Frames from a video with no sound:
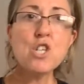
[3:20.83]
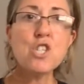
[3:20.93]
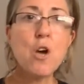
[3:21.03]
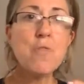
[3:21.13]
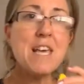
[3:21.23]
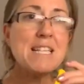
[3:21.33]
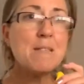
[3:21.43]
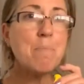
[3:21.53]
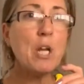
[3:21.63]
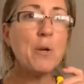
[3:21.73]
So this
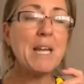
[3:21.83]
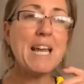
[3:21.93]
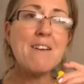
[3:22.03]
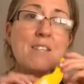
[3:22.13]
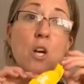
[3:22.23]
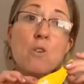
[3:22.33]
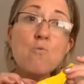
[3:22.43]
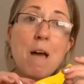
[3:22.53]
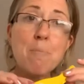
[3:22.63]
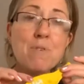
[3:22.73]
balloon here is going to
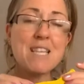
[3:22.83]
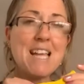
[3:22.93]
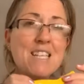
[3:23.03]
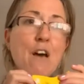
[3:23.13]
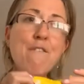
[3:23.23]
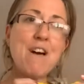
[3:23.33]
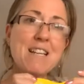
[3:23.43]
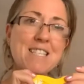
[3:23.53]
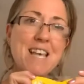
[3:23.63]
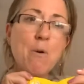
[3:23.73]
represent a fat
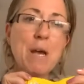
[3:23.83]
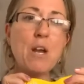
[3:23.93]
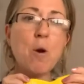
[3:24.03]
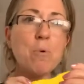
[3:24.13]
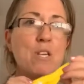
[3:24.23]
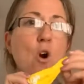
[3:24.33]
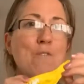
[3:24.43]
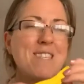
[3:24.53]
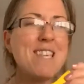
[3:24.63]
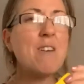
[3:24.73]
cell in our body.
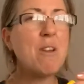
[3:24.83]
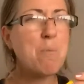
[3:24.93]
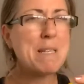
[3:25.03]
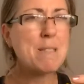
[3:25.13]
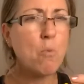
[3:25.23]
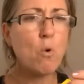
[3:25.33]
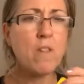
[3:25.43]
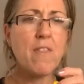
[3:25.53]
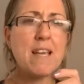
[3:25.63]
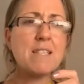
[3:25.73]
Obviously they're a little bit smaller
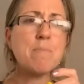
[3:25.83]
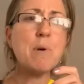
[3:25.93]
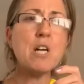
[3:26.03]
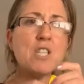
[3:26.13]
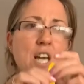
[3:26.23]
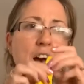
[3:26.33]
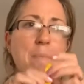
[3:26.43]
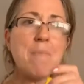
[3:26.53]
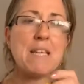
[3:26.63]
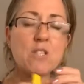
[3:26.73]
than this, but
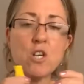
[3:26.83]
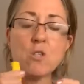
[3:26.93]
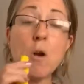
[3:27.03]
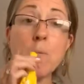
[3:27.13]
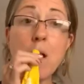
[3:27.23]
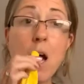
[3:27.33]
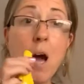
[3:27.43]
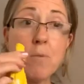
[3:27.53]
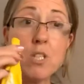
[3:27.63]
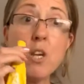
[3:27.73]
it's good. So
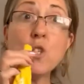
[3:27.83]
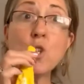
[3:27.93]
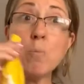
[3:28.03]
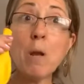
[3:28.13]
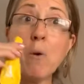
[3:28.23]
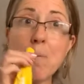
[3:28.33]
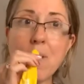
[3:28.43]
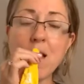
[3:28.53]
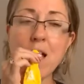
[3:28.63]
I'm just going to blow up my